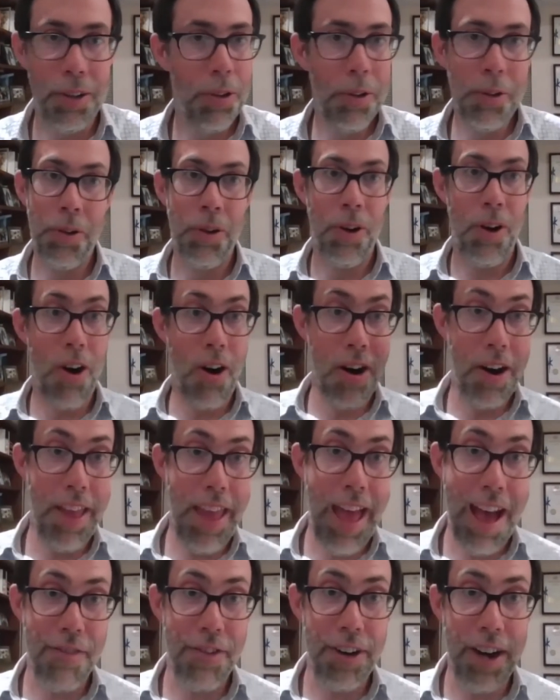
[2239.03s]
who already
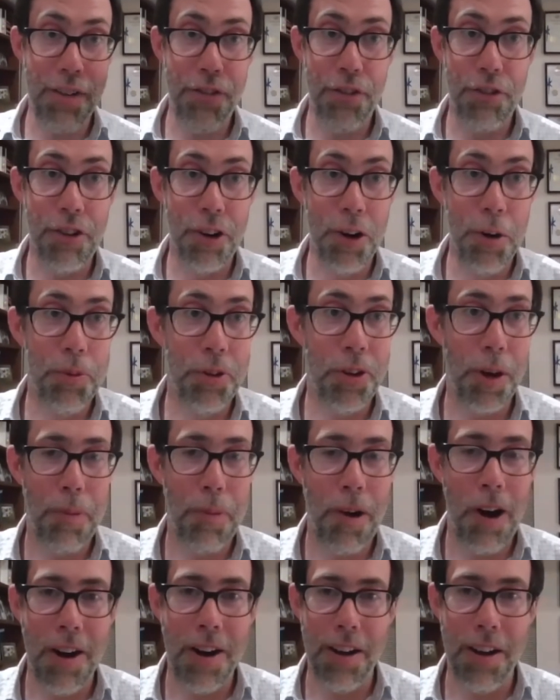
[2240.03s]
have enough groups you're
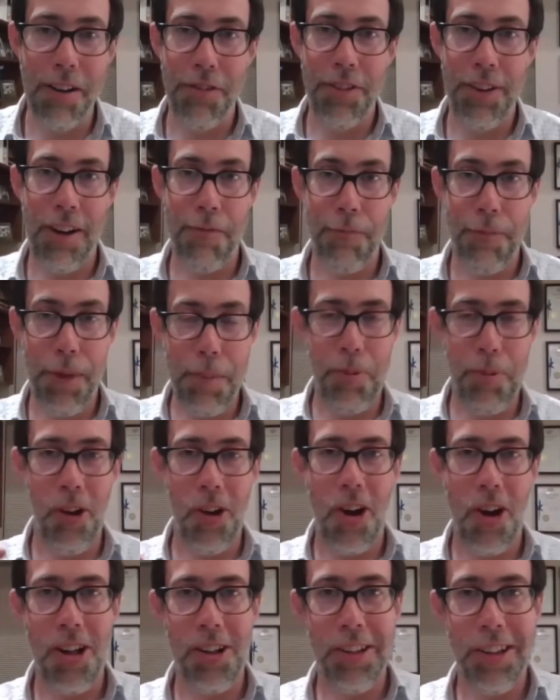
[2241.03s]
part of, enough people
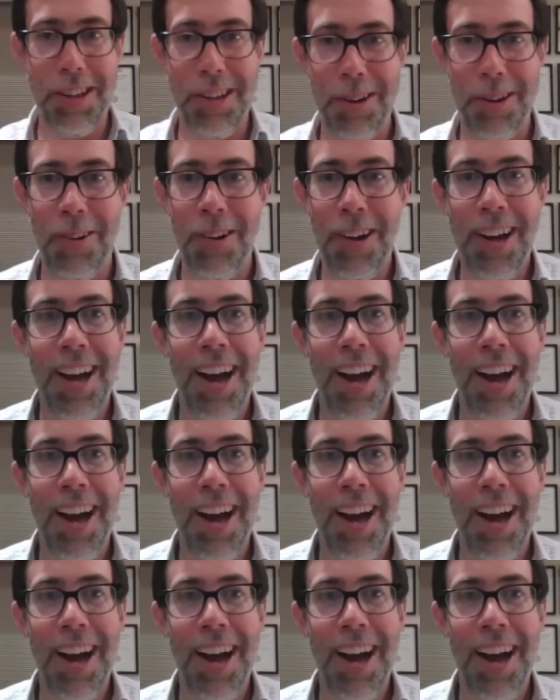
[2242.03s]
calling you,